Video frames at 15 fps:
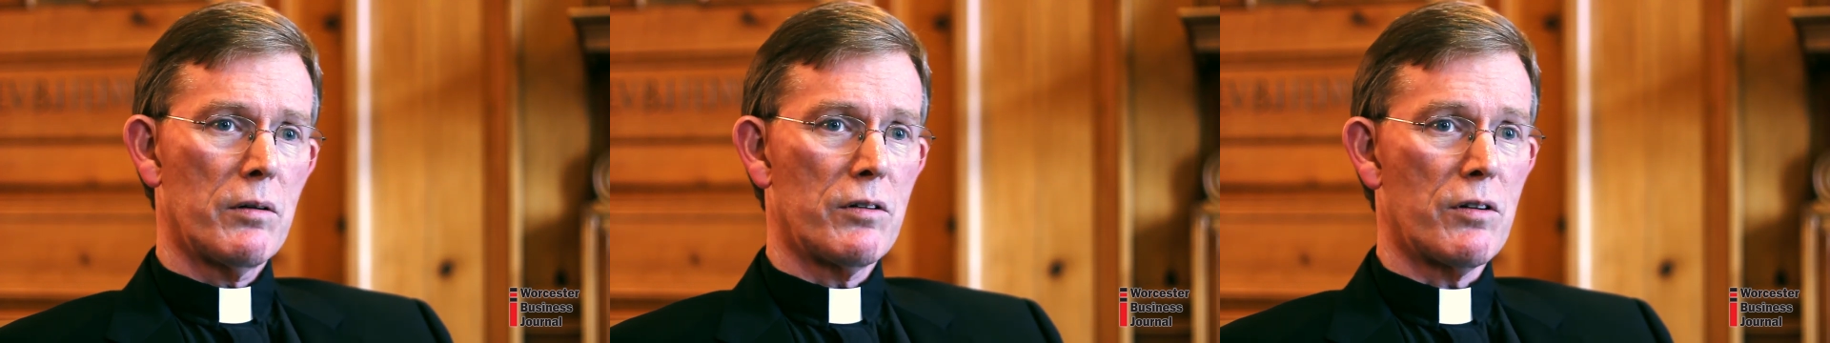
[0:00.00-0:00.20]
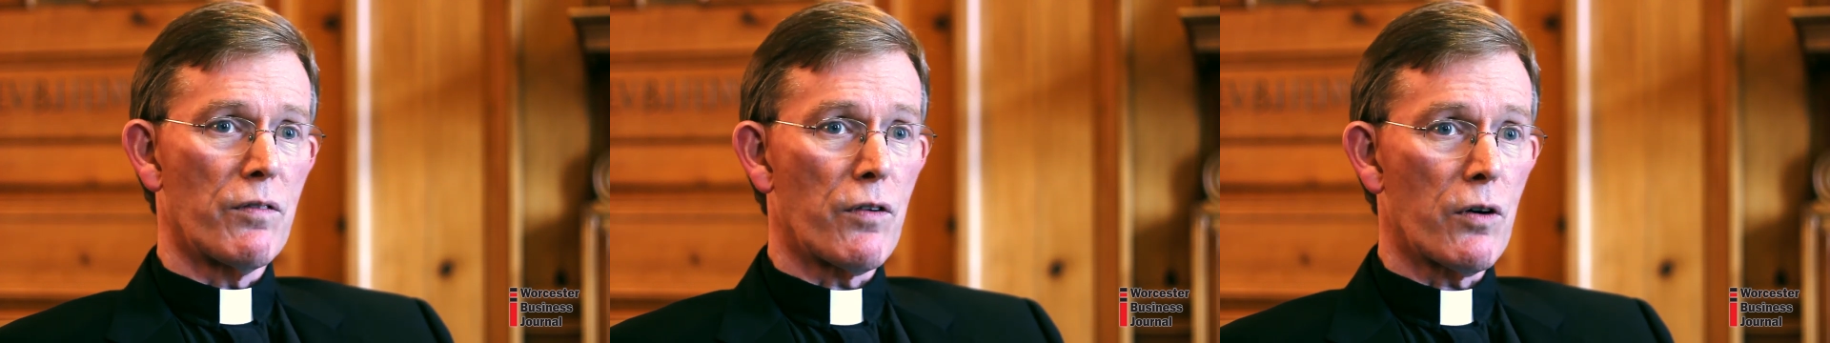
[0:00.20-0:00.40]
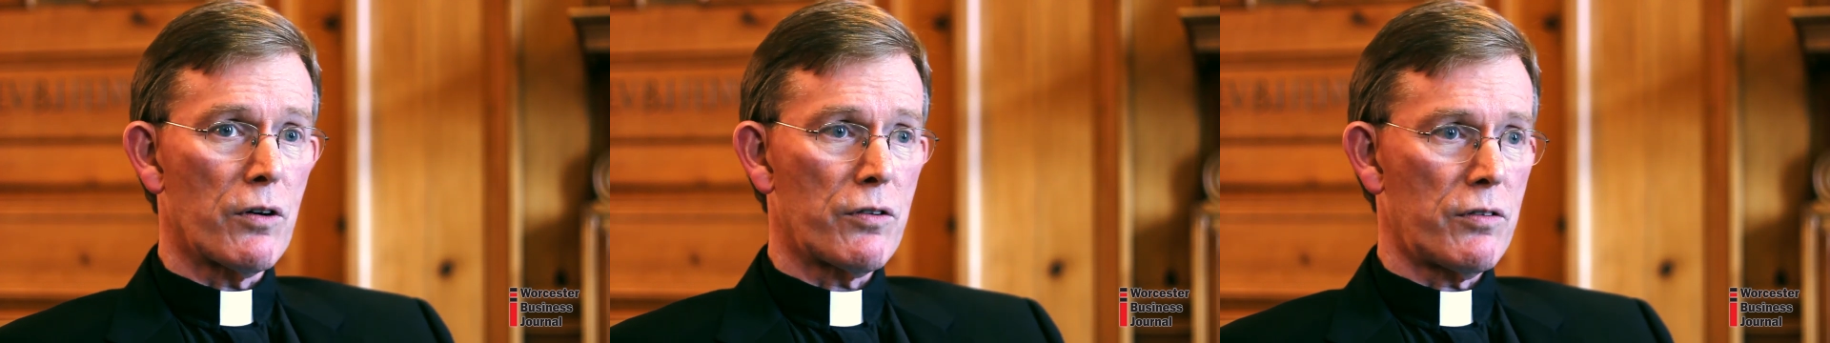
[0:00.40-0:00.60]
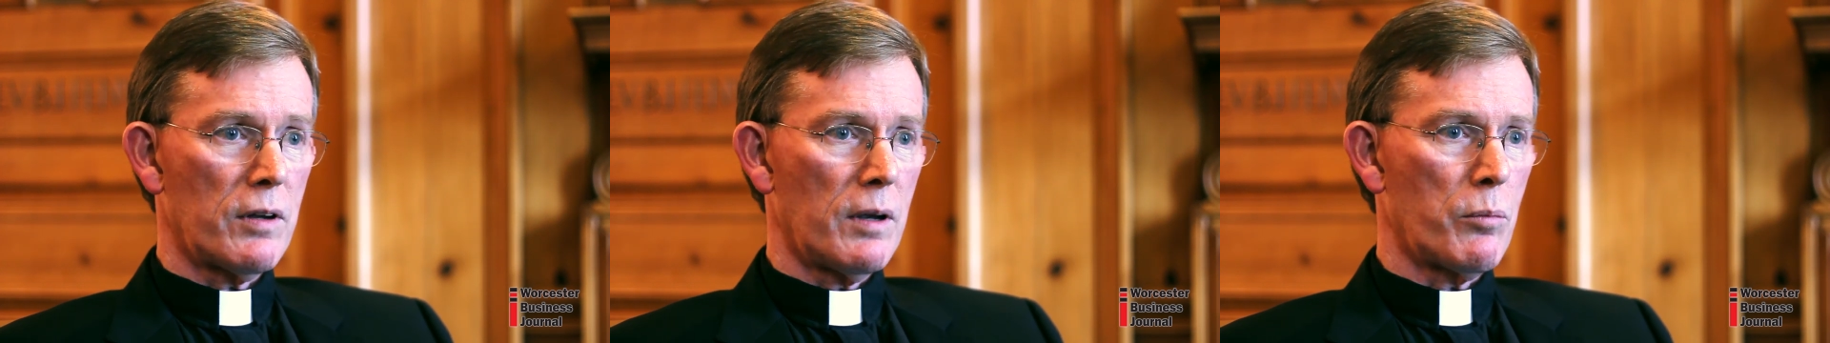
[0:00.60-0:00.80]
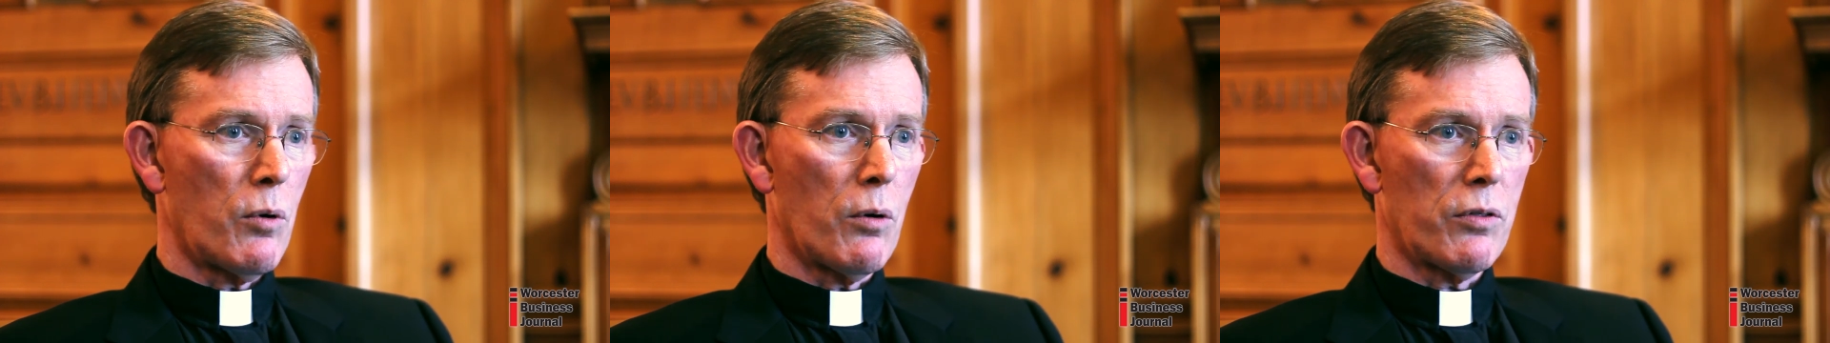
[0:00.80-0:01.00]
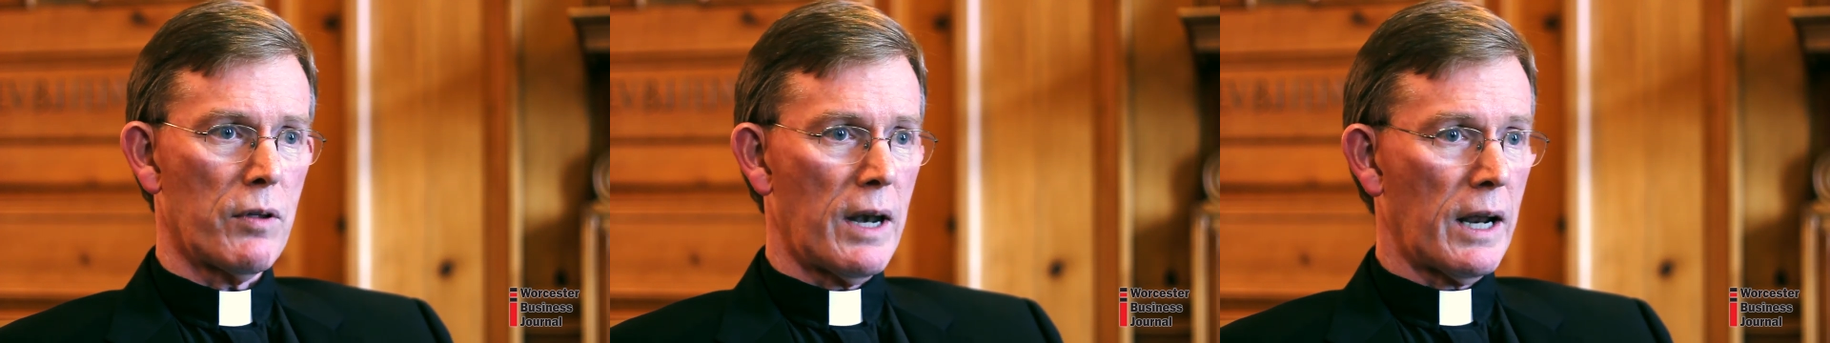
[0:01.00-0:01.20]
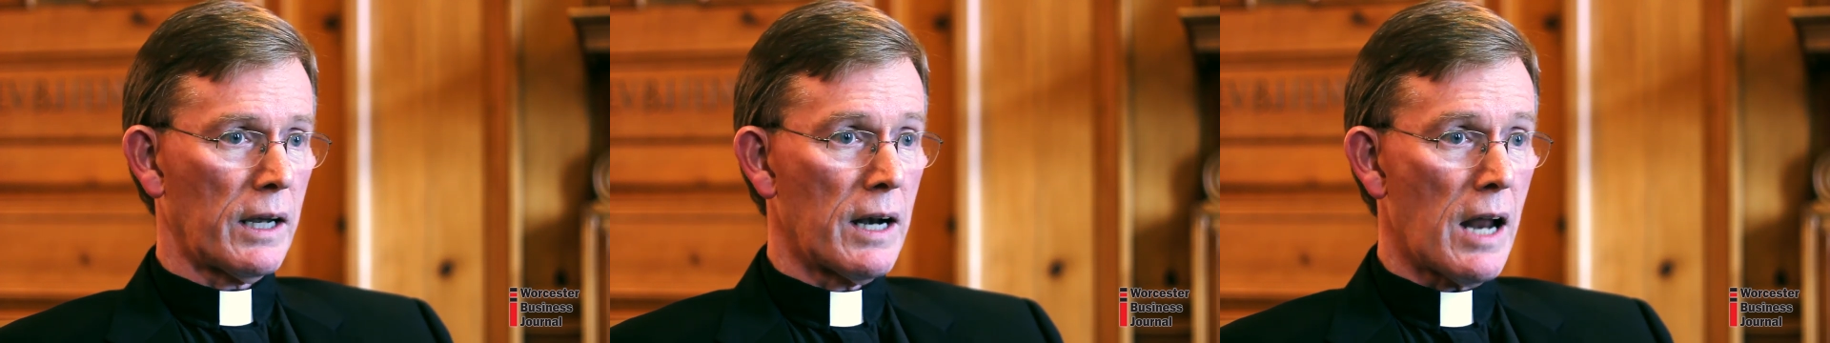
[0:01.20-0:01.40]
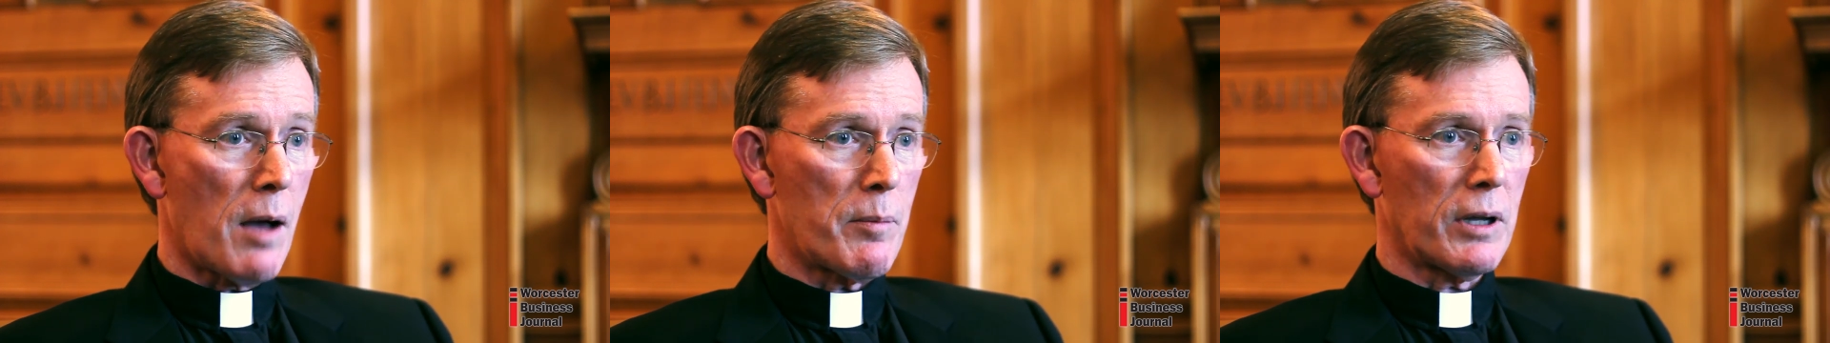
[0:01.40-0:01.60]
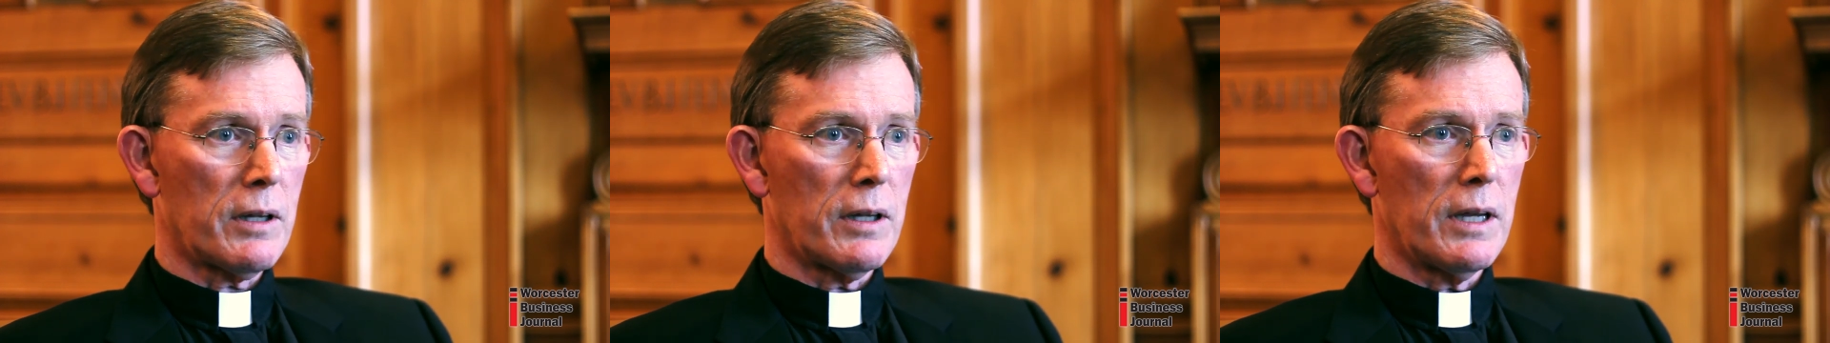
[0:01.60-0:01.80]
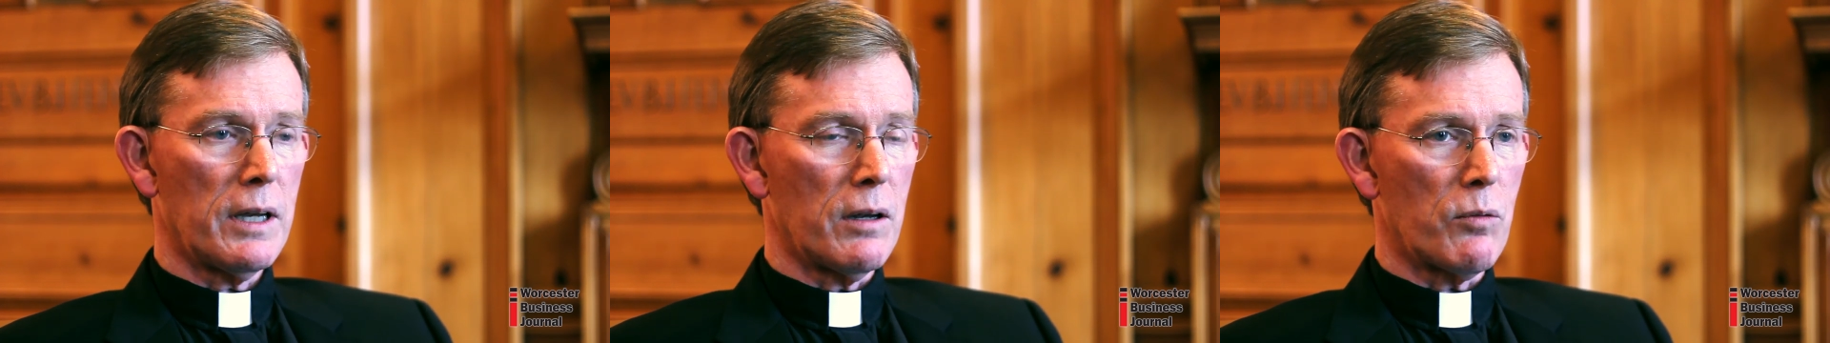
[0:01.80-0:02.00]
diverse, both
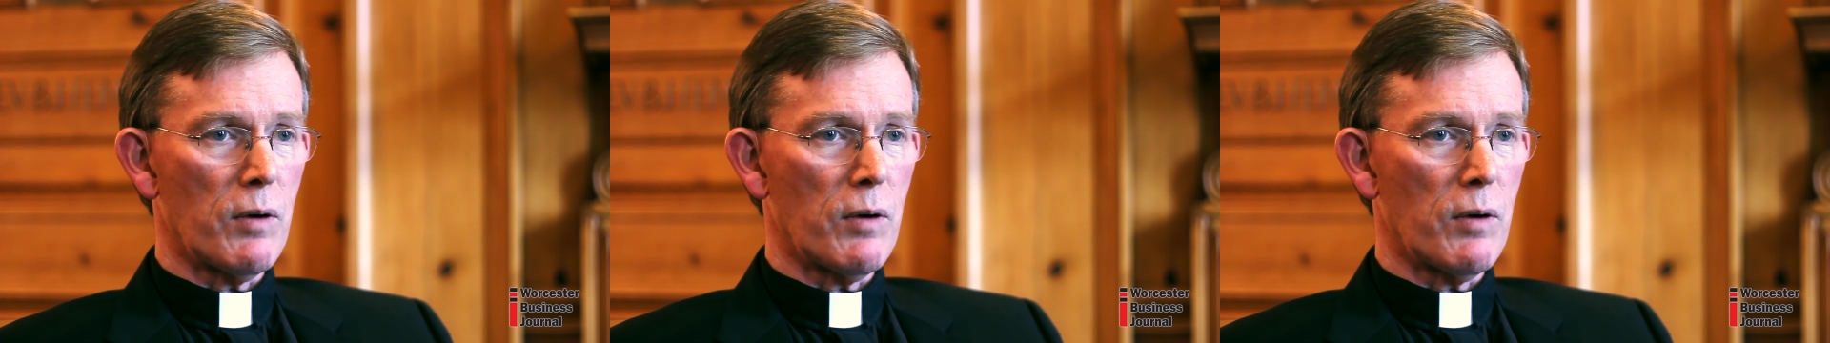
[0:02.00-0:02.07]
economically and